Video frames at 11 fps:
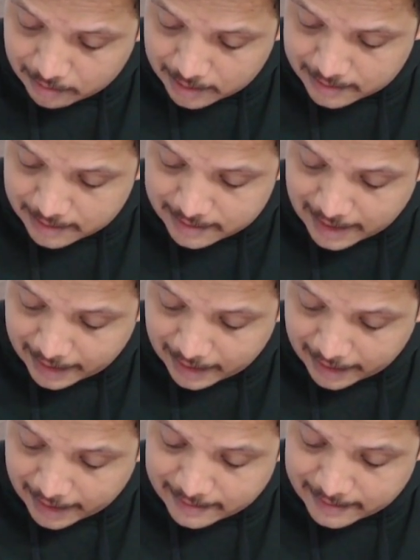this is getting
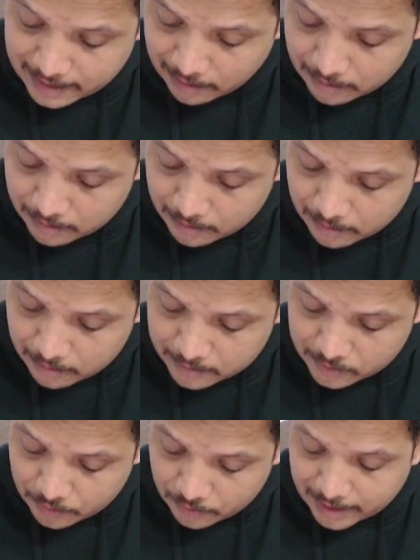cancelled
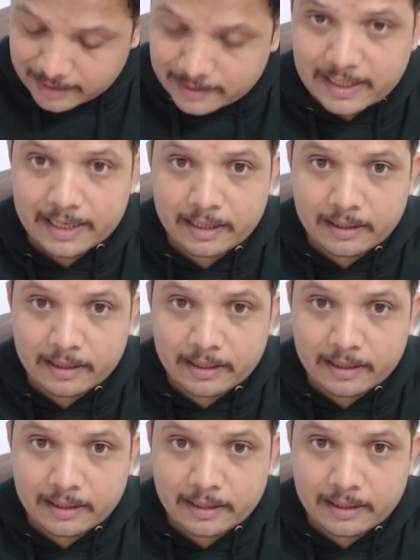so you can say